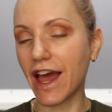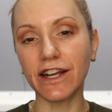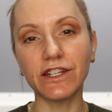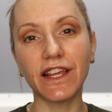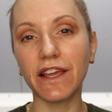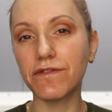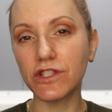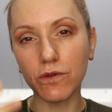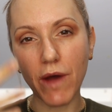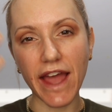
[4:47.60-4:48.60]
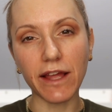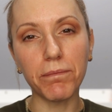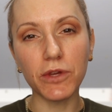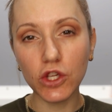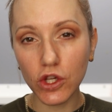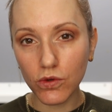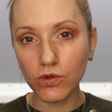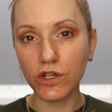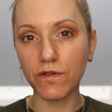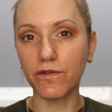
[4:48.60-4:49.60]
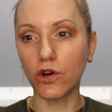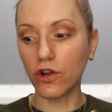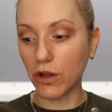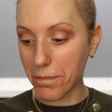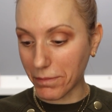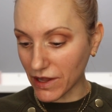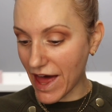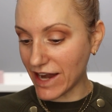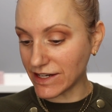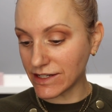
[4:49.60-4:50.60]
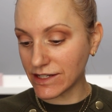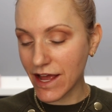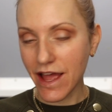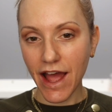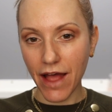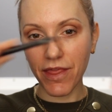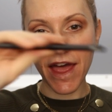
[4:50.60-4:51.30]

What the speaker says: and gives you a beautiful blend. And